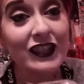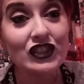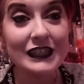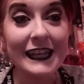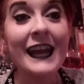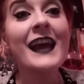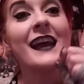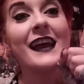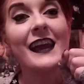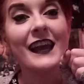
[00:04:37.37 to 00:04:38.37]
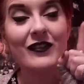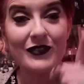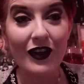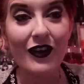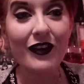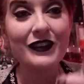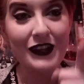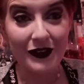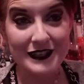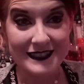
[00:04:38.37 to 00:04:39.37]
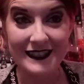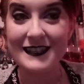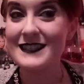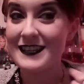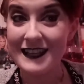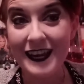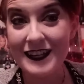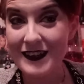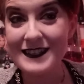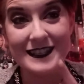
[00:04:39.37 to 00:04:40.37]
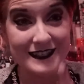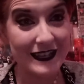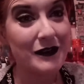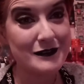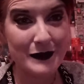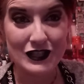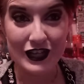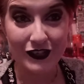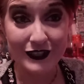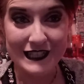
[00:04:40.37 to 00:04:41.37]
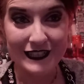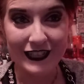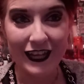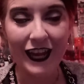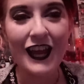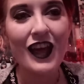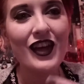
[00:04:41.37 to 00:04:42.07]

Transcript: actually, if y'all notice this, because I didn't notice this until I was watching it recently,